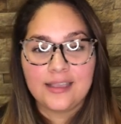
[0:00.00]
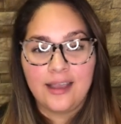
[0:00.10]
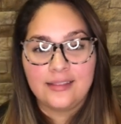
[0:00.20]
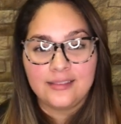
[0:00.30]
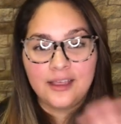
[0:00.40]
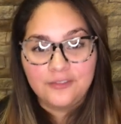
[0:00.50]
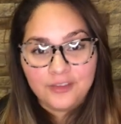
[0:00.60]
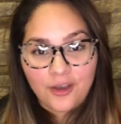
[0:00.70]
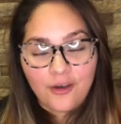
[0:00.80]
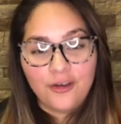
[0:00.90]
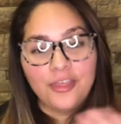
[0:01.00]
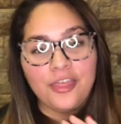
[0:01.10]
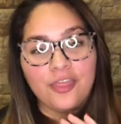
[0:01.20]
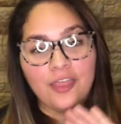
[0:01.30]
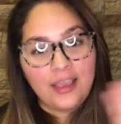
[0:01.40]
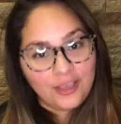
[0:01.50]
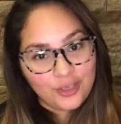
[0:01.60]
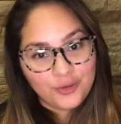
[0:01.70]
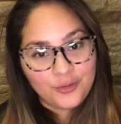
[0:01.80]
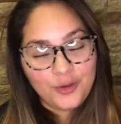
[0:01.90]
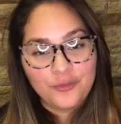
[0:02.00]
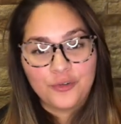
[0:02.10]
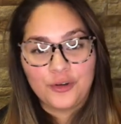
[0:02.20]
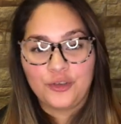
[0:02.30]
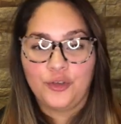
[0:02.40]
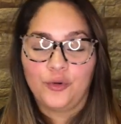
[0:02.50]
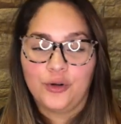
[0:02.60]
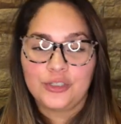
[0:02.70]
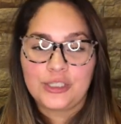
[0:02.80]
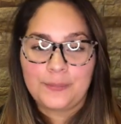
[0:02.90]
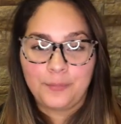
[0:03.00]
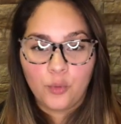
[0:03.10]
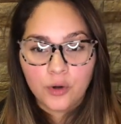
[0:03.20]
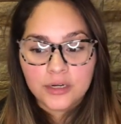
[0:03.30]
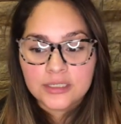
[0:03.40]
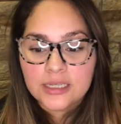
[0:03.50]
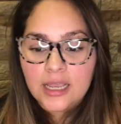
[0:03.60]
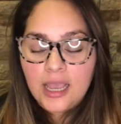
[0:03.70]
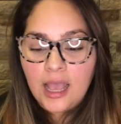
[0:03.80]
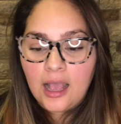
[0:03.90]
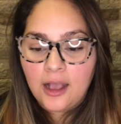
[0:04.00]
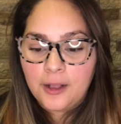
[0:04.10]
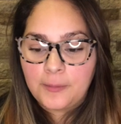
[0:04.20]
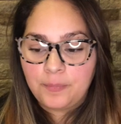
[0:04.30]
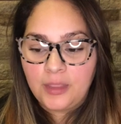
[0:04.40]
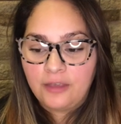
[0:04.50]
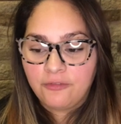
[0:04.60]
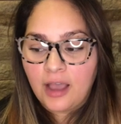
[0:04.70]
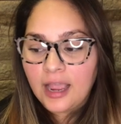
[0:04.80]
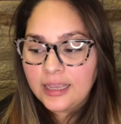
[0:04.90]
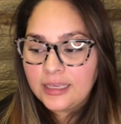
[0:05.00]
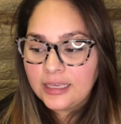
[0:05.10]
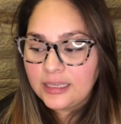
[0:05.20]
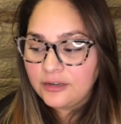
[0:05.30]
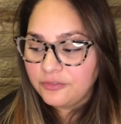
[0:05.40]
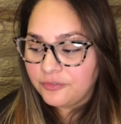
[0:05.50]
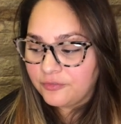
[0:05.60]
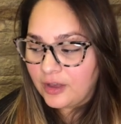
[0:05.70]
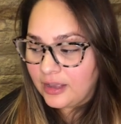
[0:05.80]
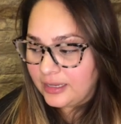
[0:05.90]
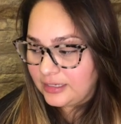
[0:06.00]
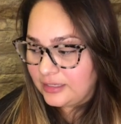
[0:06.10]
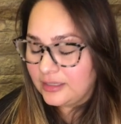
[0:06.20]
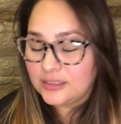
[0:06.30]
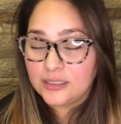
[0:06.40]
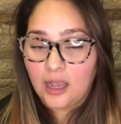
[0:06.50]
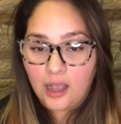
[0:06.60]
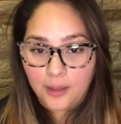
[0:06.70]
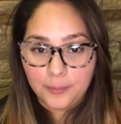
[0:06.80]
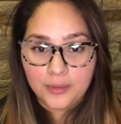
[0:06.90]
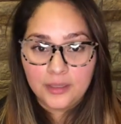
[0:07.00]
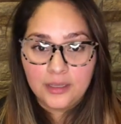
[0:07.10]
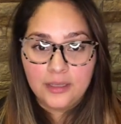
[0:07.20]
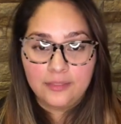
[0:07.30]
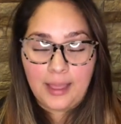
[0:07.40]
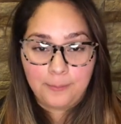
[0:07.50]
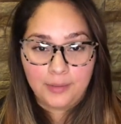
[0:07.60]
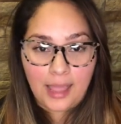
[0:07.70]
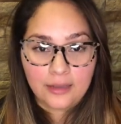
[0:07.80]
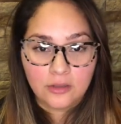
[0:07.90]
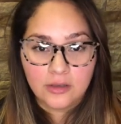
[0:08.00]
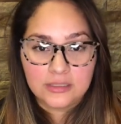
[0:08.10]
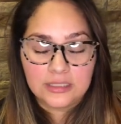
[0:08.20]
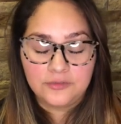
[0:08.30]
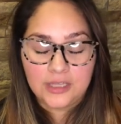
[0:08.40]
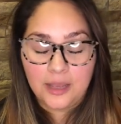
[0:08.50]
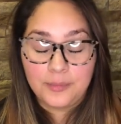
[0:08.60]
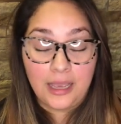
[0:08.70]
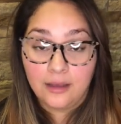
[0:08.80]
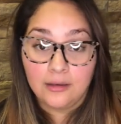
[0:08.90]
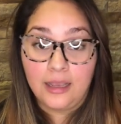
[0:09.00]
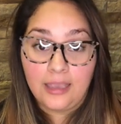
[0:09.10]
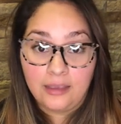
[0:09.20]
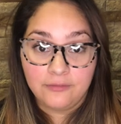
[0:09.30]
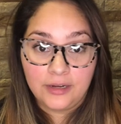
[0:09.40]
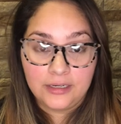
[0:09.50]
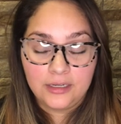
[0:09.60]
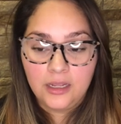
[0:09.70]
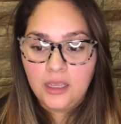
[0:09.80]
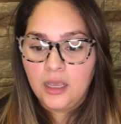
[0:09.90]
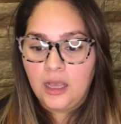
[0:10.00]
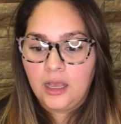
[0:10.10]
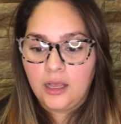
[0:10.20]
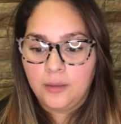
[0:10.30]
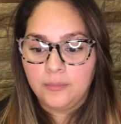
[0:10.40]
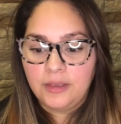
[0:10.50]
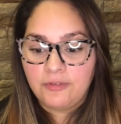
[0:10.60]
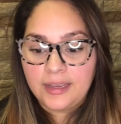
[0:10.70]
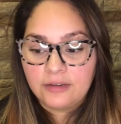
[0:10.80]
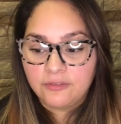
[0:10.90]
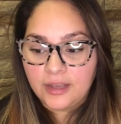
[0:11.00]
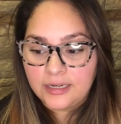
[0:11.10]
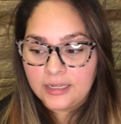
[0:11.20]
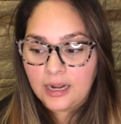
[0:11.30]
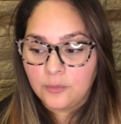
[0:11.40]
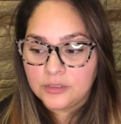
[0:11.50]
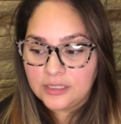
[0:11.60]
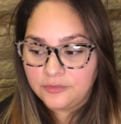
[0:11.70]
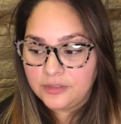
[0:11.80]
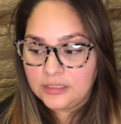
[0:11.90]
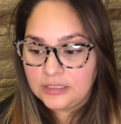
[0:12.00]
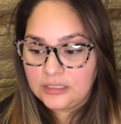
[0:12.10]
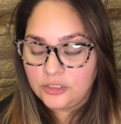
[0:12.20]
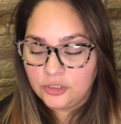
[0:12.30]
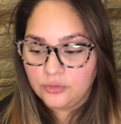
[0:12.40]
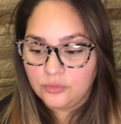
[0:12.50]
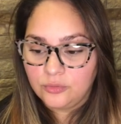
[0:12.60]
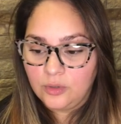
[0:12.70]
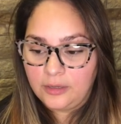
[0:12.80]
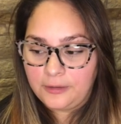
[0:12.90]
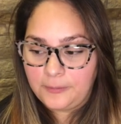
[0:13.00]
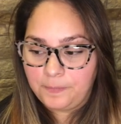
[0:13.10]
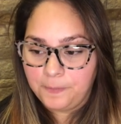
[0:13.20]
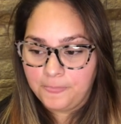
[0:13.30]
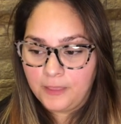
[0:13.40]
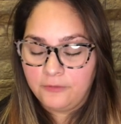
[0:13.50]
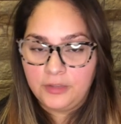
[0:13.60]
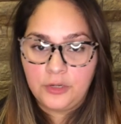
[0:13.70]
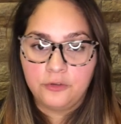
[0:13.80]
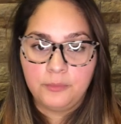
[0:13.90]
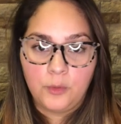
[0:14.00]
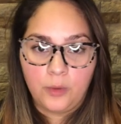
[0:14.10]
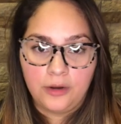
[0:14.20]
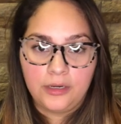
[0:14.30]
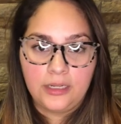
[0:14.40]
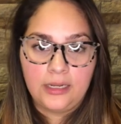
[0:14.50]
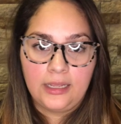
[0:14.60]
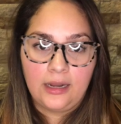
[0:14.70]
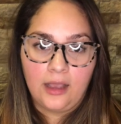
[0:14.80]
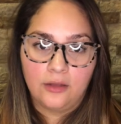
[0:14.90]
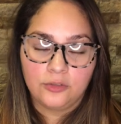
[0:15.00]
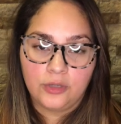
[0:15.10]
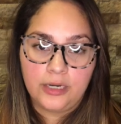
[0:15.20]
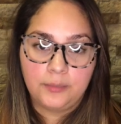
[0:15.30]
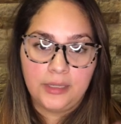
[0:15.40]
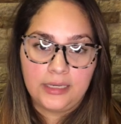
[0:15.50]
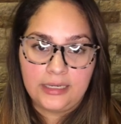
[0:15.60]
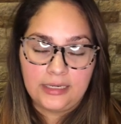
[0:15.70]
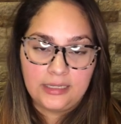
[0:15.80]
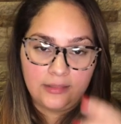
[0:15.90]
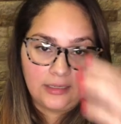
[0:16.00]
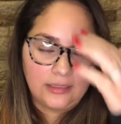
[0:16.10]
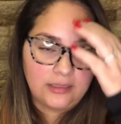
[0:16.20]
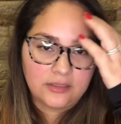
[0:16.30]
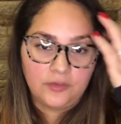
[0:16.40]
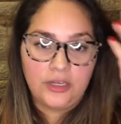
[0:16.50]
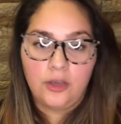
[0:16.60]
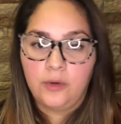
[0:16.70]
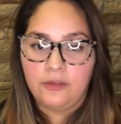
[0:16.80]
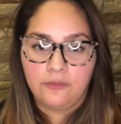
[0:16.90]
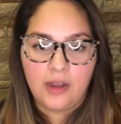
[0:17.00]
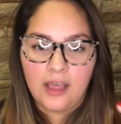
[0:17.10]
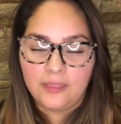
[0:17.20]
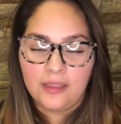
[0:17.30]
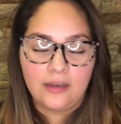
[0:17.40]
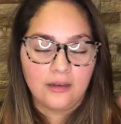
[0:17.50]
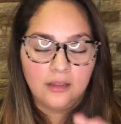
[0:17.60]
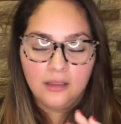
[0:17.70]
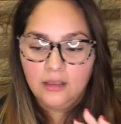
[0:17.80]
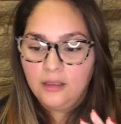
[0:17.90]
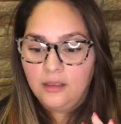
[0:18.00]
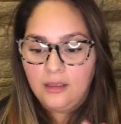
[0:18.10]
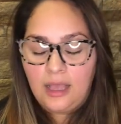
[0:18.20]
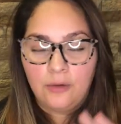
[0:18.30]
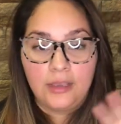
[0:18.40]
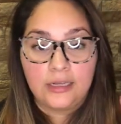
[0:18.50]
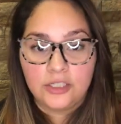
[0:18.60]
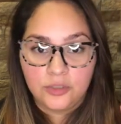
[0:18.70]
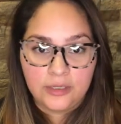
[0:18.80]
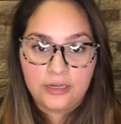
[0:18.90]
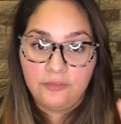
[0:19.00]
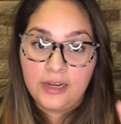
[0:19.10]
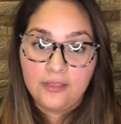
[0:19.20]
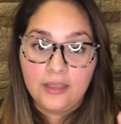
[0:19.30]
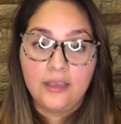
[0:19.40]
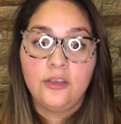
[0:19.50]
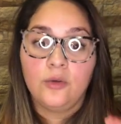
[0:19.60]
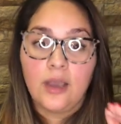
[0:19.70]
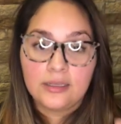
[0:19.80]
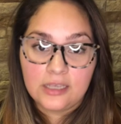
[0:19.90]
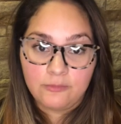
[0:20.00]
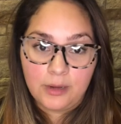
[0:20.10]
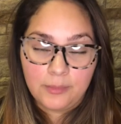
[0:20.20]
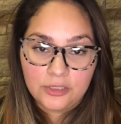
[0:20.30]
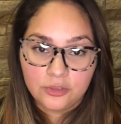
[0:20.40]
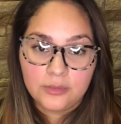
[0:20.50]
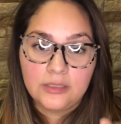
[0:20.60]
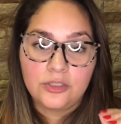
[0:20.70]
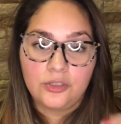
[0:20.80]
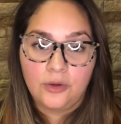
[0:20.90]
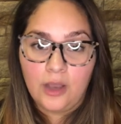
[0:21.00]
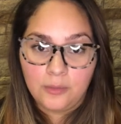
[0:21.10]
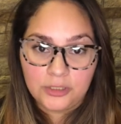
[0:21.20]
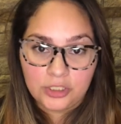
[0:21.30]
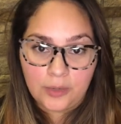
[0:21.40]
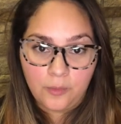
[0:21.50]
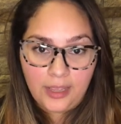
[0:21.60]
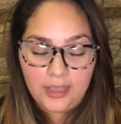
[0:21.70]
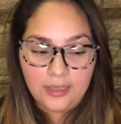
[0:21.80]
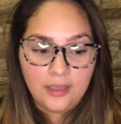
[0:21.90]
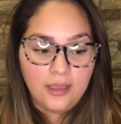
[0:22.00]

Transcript: I love y'all. Thank you for your support. If I can find the top, that black long sleeve top, yeah, I can't find it. If I can find it, I will definitely do a video of me wearing it, and I'll try to plug it in at the end of this video. If not, then I'll get to it. If anything, you guys have my measurements. You know how much I weigh.